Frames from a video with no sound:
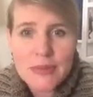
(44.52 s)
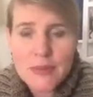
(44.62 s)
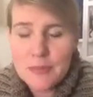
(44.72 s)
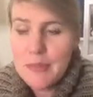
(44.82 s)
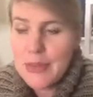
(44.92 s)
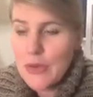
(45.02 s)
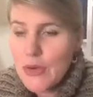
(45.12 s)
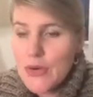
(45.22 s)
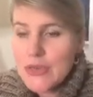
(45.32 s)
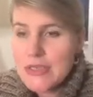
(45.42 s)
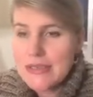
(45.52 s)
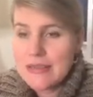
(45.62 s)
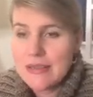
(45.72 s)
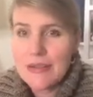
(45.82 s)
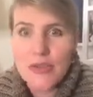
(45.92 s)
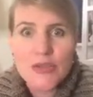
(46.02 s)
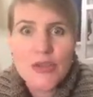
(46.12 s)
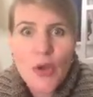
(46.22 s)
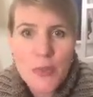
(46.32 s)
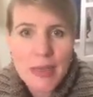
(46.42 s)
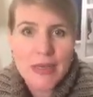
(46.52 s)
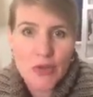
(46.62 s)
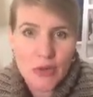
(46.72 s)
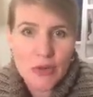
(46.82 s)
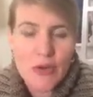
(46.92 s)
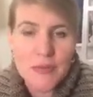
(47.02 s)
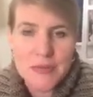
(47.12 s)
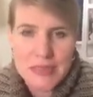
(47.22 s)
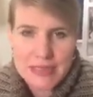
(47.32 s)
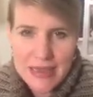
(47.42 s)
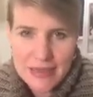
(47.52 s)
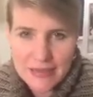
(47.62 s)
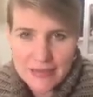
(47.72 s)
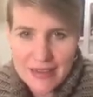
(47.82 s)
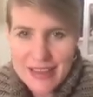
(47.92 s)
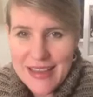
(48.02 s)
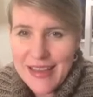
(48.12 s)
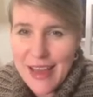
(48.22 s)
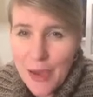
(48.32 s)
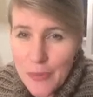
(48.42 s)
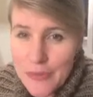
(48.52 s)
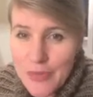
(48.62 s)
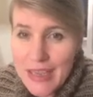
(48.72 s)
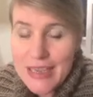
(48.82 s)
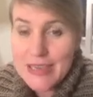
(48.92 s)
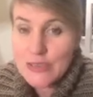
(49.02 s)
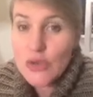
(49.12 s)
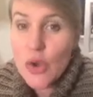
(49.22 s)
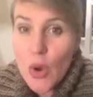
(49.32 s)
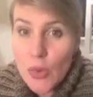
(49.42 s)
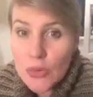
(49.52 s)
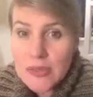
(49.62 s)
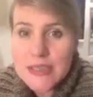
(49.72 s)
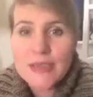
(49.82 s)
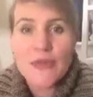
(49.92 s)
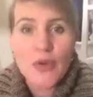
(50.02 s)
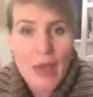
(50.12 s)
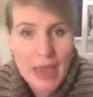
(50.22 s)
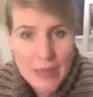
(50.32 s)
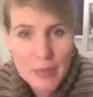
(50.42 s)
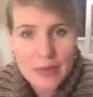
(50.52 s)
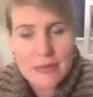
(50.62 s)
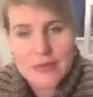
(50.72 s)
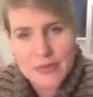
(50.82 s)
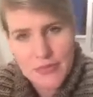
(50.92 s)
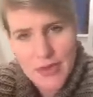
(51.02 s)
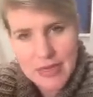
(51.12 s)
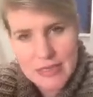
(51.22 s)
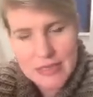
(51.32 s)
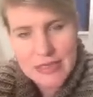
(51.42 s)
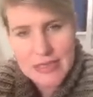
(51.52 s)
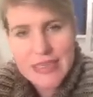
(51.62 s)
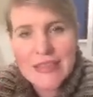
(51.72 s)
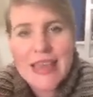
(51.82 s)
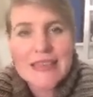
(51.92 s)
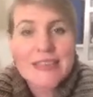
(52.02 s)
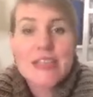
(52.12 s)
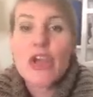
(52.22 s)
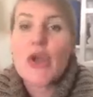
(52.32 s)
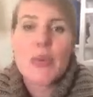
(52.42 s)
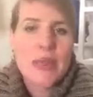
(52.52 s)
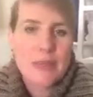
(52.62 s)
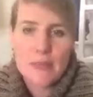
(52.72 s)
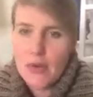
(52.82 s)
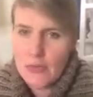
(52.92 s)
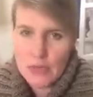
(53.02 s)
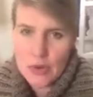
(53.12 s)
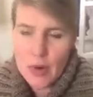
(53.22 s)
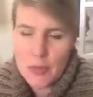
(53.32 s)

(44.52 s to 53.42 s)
because there are so many .coms taken. However, it is gold if you're able to find it. That's the cream of the crop.